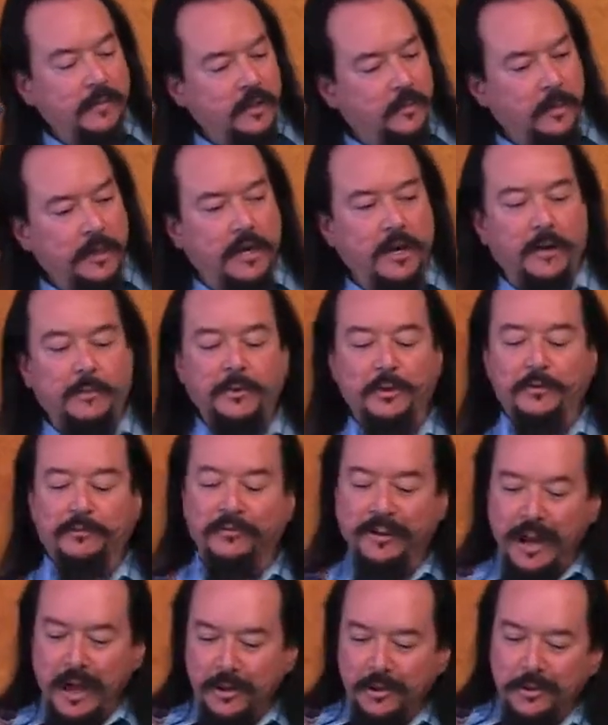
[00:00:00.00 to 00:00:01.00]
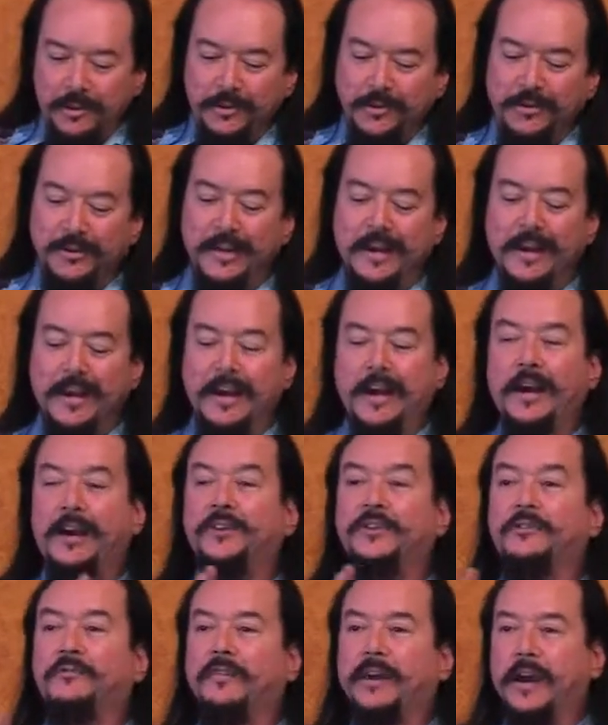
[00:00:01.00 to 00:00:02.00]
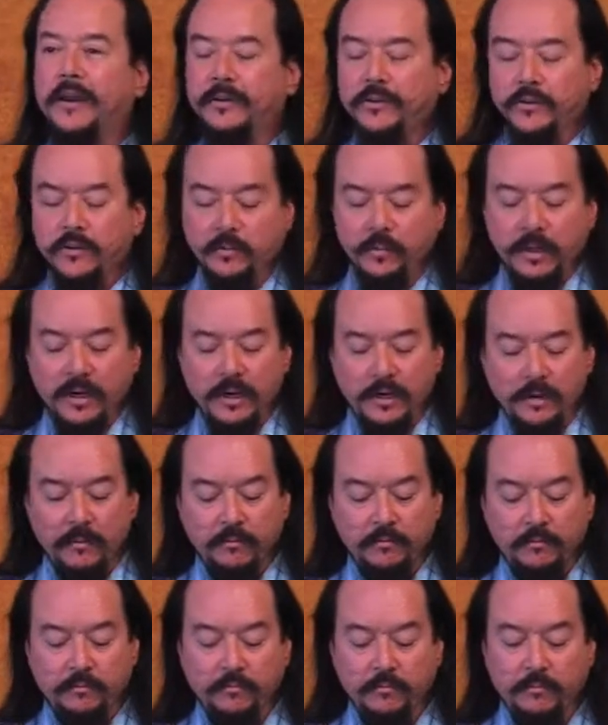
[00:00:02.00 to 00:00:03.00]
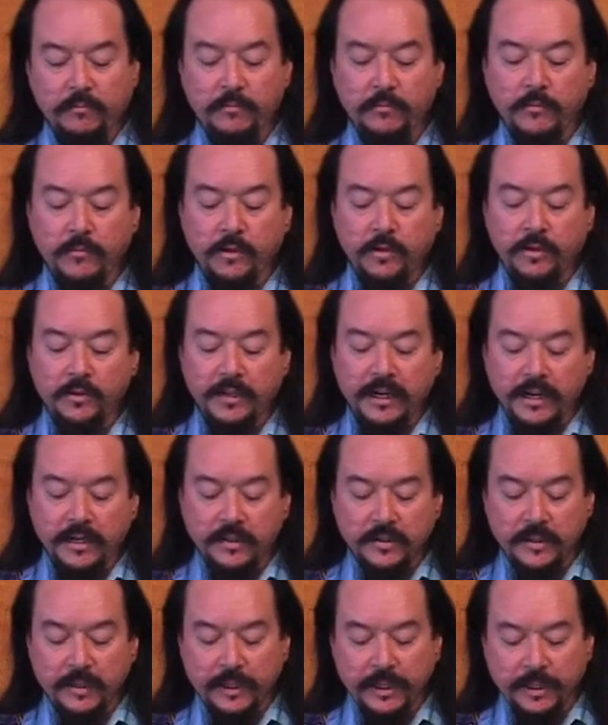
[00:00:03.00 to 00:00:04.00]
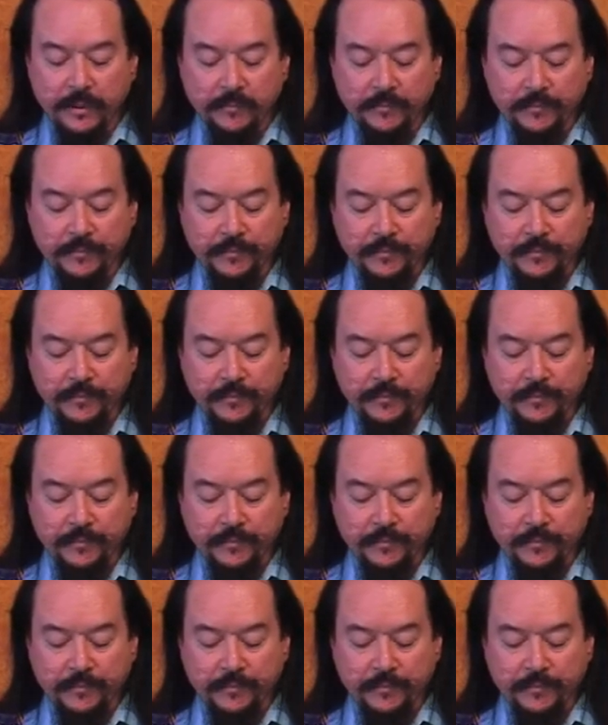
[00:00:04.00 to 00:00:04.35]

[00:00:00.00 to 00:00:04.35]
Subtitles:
become your values, and your values become your destiny.